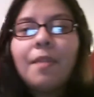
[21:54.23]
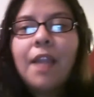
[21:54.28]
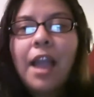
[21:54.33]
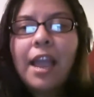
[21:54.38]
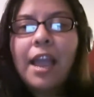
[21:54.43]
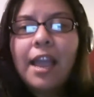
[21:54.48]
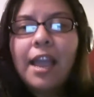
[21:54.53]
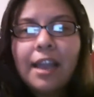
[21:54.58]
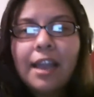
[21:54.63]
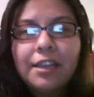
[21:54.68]

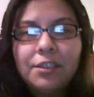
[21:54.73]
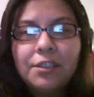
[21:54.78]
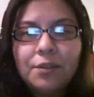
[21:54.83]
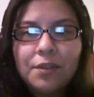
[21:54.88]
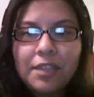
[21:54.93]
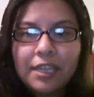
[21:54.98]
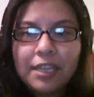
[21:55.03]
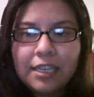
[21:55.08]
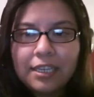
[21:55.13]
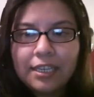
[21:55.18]
I, I do
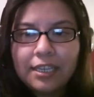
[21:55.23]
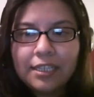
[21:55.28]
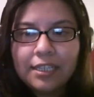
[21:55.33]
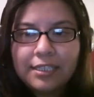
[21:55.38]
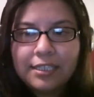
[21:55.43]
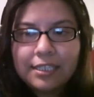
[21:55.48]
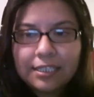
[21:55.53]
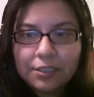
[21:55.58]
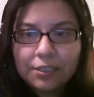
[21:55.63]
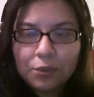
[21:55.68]
think
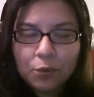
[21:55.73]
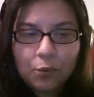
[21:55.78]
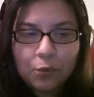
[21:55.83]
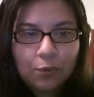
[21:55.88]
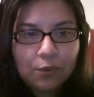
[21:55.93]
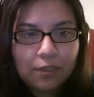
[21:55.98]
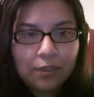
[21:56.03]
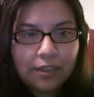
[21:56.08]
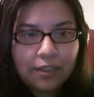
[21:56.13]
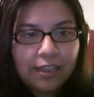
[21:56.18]
it's
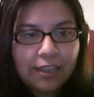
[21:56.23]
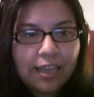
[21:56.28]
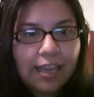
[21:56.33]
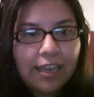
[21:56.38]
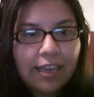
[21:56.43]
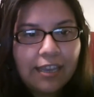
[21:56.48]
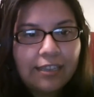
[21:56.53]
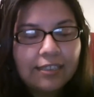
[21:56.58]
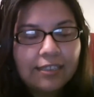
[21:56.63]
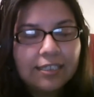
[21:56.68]
cool
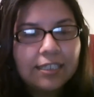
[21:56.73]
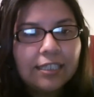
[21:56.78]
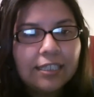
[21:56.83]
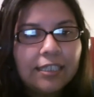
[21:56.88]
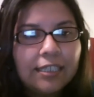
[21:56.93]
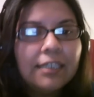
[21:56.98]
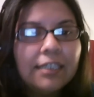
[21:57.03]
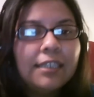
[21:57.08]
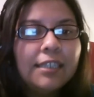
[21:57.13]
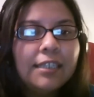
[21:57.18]
that
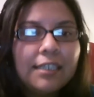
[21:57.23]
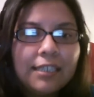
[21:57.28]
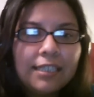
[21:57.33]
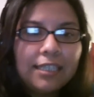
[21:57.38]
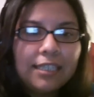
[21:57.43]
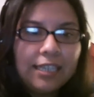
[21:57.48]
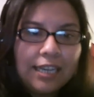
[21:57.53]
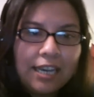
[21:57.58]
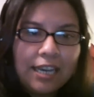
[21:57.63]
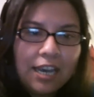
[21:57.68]

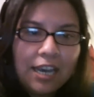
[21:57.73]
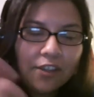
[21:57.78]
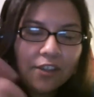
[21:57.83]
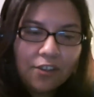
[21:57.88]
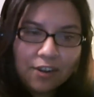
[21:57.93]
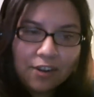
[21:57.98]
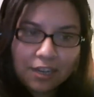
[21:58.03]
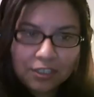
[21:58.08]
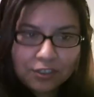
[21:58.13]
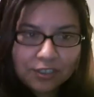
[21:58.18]

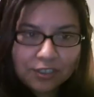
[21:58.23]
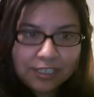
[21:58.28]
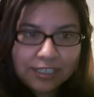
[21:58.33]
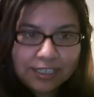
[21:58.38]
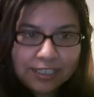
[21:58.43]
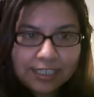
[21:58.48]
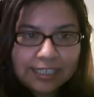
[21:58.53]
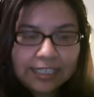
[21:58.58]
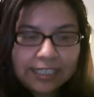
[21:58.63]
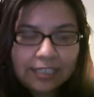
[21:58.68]
other
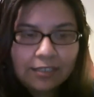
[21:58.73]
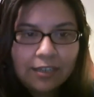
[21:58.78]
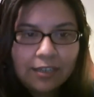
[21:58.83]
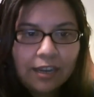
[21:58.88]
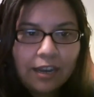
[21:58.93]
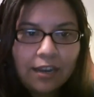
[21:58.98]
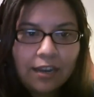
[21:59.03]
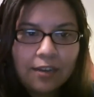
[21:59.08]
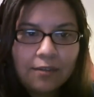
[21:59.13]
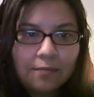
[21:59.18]
countries
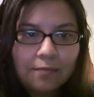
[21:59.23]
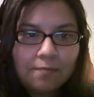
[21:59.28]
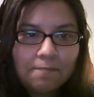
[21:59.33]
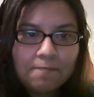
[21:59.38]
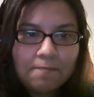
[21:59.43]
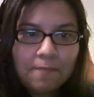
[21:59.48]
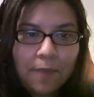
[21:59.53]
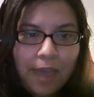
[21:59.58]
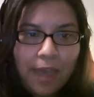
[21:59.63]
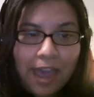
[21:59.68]

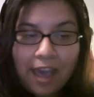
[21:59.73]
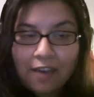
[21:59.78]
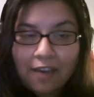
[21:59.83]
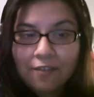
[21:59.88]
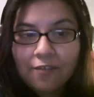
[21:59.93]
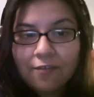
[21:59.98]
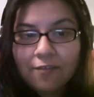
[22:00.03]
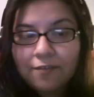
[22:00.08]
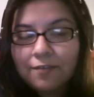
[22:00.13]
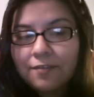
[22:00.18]
um,
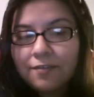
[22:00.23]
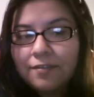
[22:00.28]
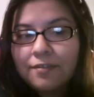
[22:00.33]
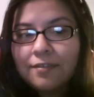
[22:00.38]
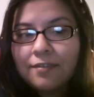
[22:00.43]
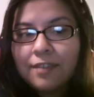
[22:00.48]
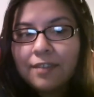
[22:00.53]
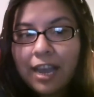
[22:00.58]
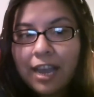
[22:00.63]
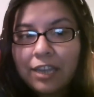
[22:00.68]
have
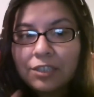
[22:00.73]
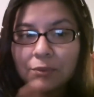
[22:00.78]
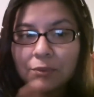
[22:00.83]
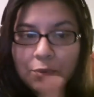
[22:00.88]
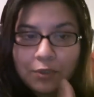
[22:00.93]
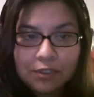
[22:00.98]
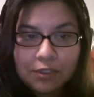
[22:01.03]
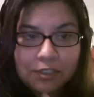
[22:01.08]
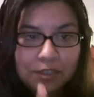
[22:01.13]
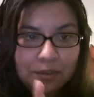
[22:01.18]

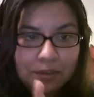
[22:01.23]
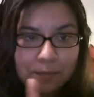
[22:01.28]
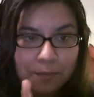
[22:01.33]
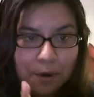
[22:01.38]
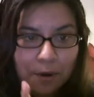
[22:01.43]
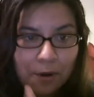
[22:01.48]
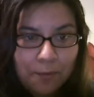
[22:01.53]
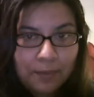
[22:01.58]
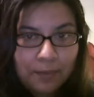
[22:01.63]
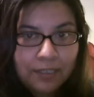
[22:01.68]
actual
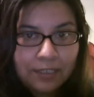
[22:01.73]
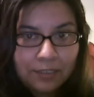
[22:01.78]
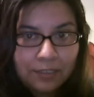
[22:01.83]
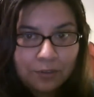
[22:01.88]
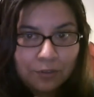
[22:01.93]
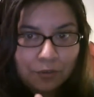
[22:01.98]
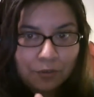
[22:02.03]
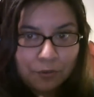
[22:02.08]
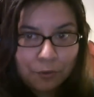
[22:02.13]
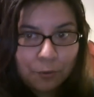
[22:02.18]
departments
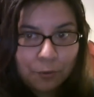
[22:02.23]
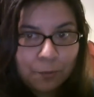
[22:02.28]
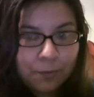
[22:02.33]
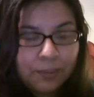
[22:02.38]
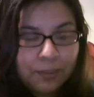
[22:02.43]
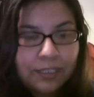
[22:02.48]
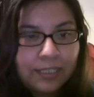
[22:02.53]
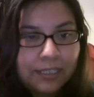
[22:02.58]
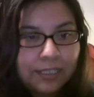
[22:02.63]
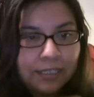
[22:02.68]
or
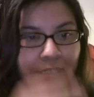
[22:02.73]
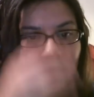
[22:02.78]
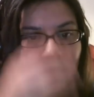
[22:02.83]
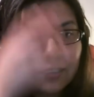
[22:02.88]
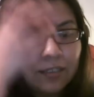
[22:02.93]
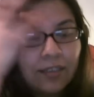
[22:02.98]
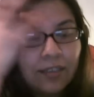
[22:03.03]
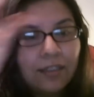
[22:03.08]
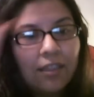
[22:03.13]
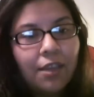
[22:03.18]
groups
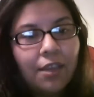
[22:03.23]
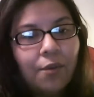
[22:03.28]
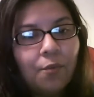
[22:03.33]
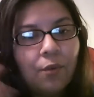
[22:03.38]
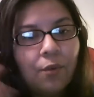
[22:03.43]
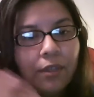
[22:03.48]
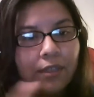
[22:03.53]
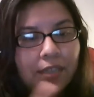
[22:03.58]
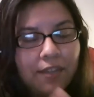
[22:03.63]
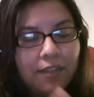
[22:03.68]
that
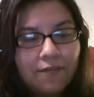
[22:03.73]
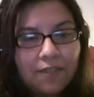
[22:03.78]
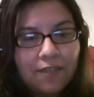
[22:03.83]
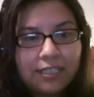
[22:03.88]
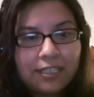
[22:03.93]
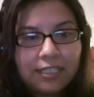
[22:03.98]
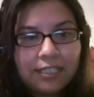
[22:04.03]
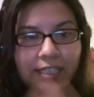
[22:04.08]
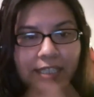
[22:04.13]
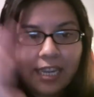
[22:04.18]
will
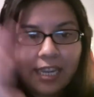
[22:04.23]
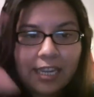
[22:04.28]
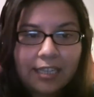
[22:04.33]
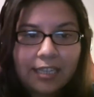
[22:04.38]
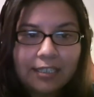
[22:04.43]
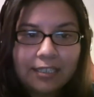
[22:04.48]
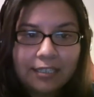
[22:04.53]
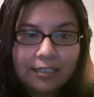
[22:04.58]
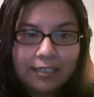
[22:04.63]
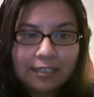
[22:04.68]

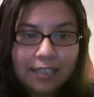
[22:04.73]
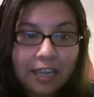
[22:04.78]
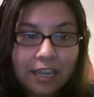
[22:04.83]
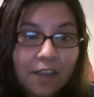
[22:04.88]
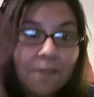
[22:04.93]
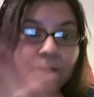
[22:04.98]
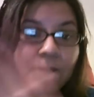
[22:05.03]
investigate, like